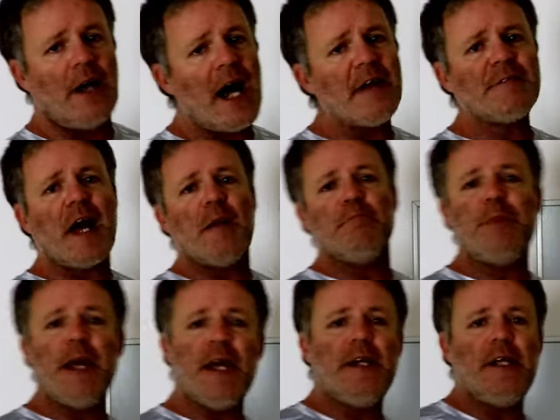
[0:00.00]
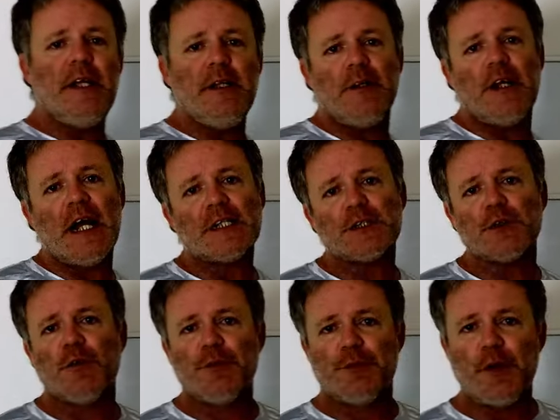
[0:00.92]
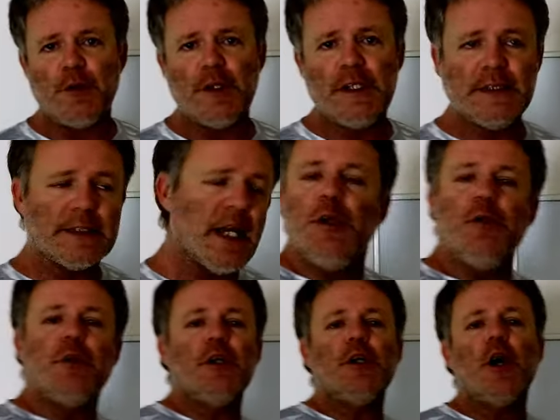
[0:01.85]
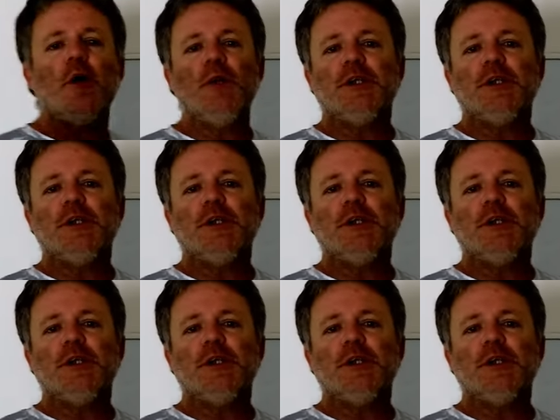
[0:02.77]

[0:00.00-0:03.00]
I've got Penn International 30s. You can go with